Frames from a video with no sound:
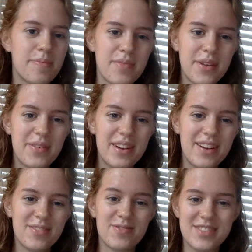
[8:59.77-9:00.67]
Here we
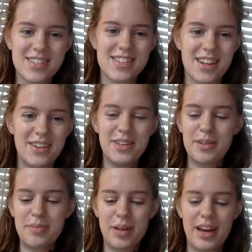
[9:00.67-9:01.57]
go. So now you
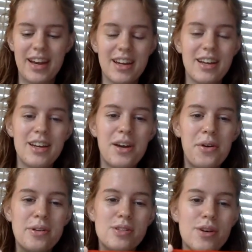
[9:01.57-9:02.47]
can play
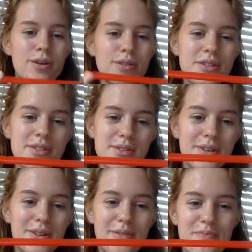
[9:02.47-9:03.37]
do to
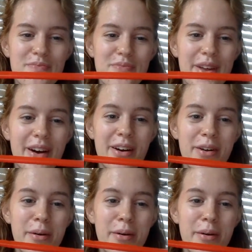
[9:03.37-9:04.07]
sol on